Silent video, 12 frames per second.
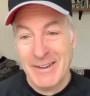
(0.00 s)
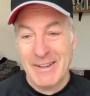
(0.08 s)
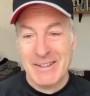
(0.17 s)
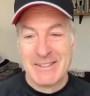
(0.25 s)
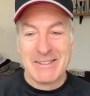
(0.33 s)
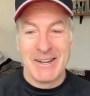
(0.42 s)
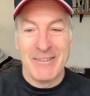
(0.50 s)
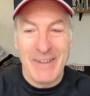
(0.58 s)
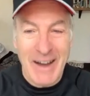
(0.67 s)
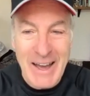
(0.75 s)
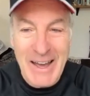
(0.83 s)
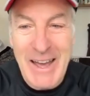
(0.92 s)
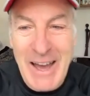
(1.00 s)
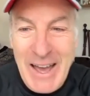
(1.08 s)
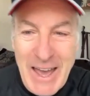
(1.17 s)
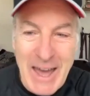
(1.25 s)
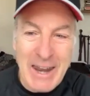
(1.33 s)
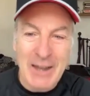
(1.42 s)
So I
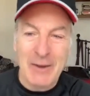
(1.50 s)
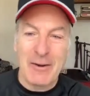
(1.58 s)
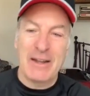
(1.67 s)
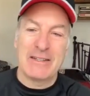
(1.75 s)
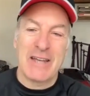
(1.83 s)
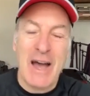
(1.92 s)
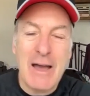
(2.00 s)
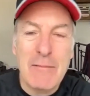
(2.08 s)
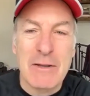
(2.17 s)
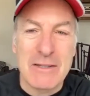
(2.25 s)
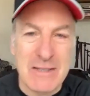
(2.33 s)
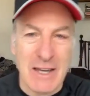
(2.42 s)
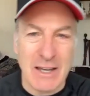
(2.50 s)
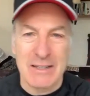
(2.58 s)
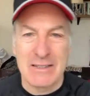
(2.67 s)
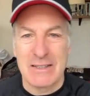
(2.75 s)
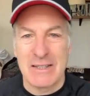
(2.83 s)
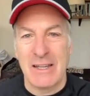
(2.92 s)
had a great time at Second
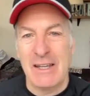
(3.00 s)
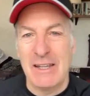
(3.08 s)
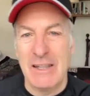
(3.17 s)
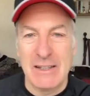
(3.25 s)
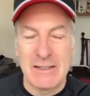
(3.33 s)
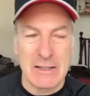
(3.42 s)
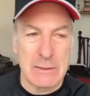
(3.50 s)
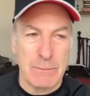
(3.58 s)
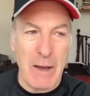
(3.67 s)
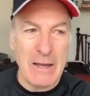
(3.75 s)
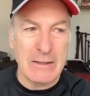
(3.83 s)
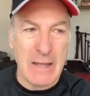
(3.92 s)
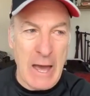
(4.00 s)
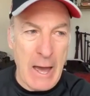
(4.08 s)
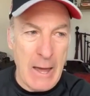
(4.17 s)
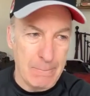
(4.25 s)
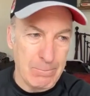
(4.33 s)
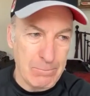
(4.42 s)
City. Despite
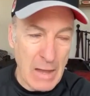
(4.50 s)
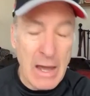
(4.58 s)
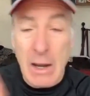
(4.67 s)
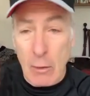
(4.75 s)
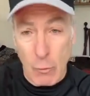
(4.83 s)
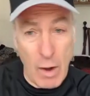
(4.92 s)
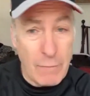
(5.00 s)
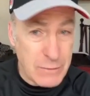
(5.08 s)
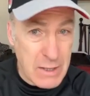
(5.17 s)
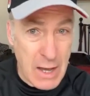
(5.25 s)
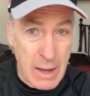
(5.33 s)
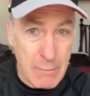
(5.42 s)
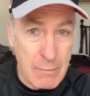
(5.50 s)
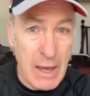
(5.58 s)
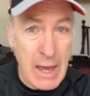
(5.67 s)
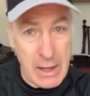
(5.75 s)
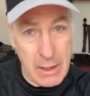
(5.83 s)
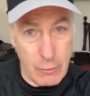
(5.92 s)
that, I had a rough time
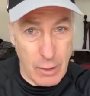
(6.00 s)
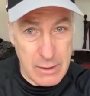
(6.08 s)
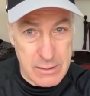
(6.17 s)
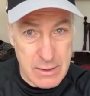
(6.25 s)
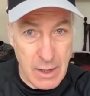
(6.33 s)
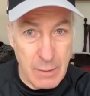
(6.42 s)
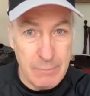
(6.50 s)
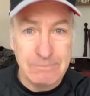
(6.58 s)
and a great time.